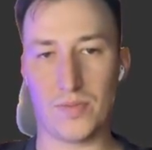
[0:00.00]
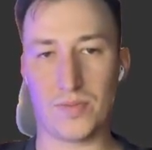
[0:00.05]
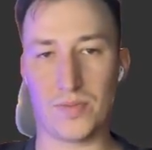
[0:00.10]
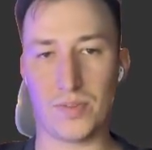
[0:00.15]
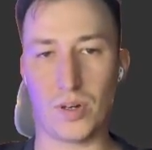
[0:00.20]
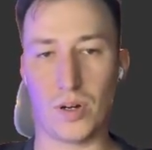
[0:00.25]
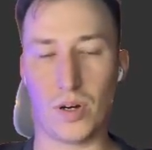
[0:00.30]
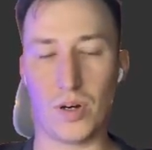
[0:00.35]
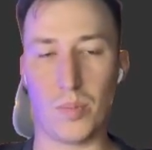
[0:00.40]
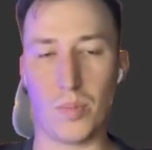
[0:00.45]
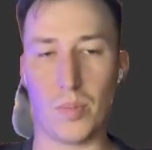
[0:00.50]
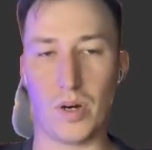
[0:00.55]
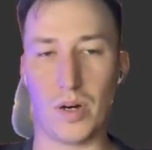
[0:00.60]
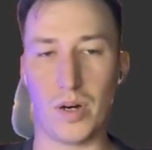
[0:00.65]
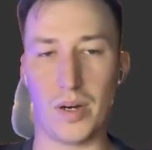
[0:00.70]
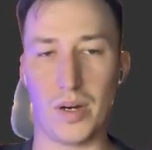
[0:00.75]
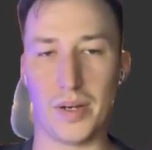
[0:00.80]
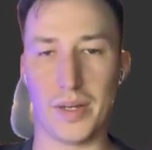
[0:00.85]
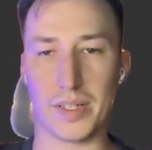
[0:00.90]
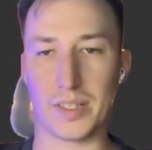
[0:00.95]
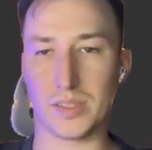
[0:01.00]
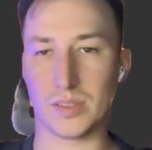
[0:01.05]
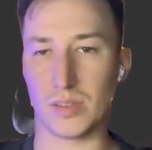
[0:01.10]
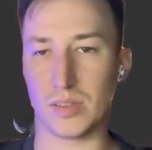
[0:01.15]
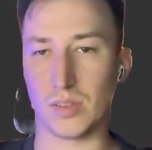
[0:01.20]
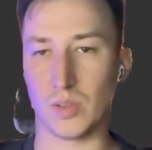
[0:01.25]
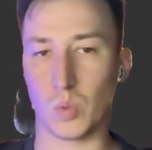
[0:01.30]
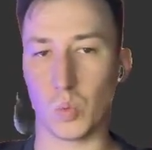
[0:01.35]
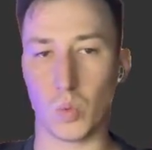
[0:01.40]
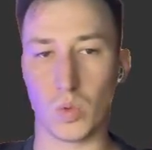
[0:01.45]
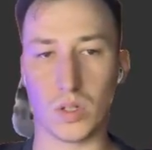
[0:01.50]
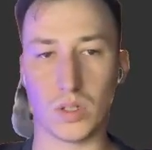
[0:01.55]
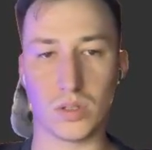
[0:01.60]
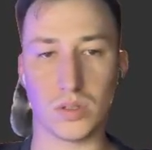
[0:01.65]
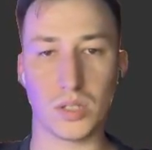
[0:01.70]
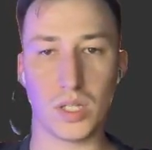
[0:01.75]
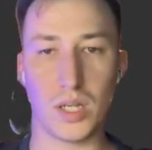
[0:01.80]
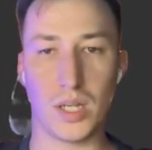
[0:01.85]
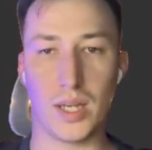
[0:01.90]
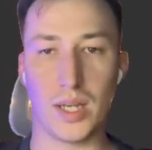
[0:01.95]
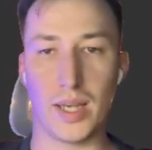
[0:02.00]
from external world